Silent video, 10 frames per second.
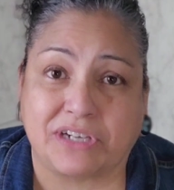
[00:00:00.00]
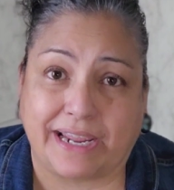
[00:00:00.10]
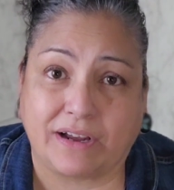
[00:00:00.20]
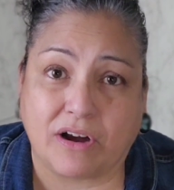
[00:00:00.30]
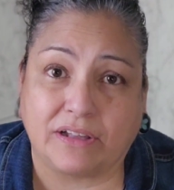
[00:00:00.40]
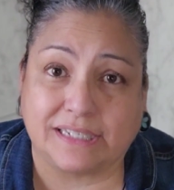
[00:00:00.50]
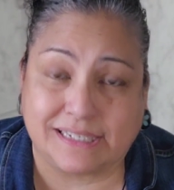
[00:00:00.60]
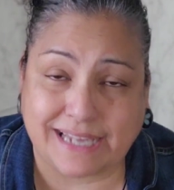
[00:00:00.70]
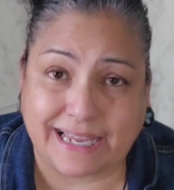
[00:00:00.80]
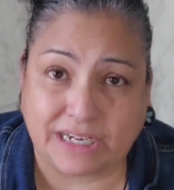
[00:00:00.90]
which I call the
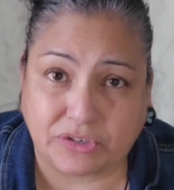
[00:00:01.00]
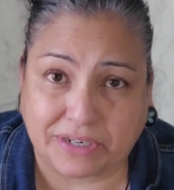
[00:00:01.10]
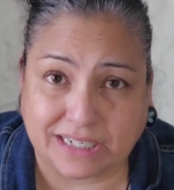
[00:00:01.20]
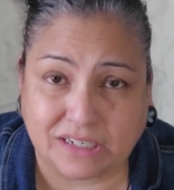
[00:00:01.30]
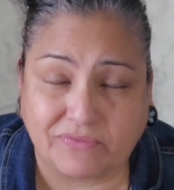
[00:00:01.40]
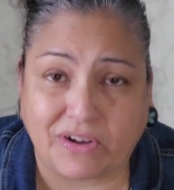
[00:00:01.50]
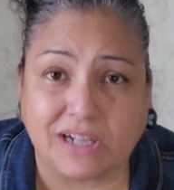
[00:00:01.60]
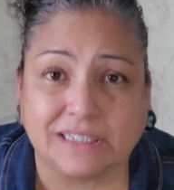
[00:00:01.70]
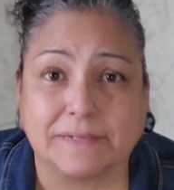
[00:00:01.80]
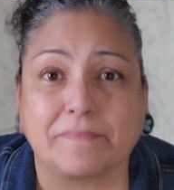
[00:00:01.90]
San Andreas
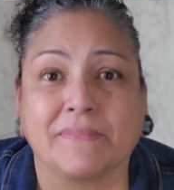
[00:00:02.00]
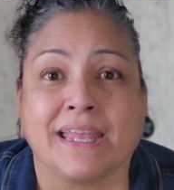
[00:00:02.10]
fault.